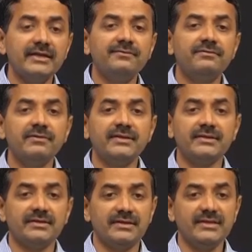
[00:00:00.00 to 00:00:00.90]
if
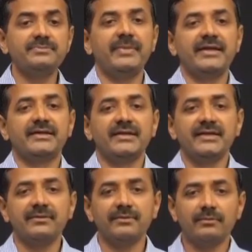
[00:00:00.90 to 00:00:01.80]
in this
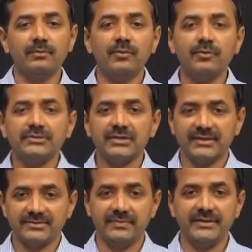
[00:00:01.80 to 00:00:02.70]
pedigree both
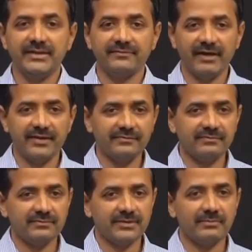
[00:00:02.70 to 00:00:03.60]
husband and
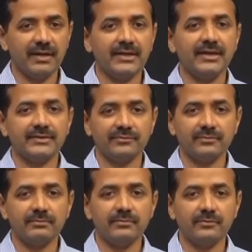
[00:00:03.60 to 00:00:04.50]
wife, the man and the
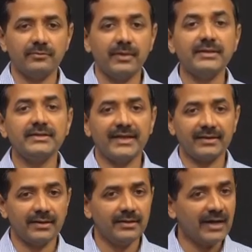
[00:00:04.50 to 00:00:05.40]
woman, they
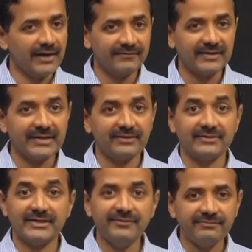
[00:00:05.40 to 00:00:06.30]
are affected
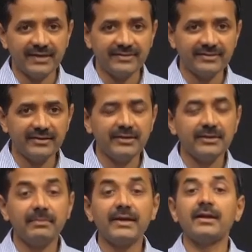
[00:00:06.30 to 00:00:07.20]
with deafness,
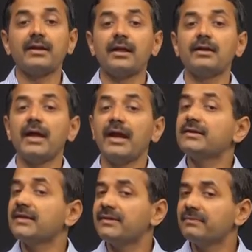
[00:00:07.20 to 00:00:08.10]
but none,
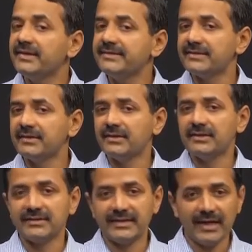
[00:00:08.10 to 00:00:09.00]
and that means
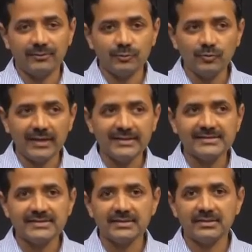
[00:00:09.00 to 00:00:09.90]
they have two
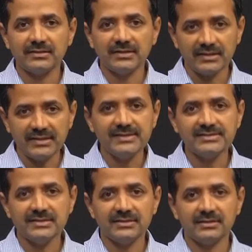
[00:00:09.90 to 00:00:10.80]
alleles
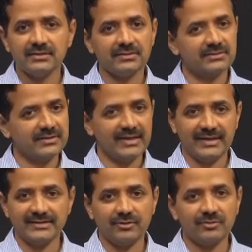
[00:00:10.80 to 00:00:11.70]
each, they are
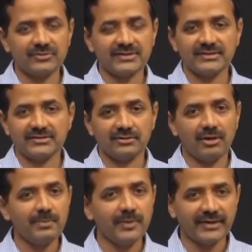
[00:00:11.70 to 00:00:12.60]
either homozygous or
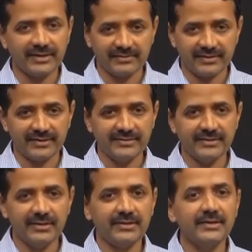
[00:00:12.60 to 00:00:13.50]
compound heterozygous,
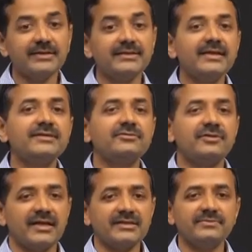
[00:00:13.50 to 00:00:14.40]
they
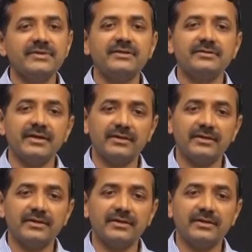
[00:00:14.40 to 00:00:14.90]
should transmit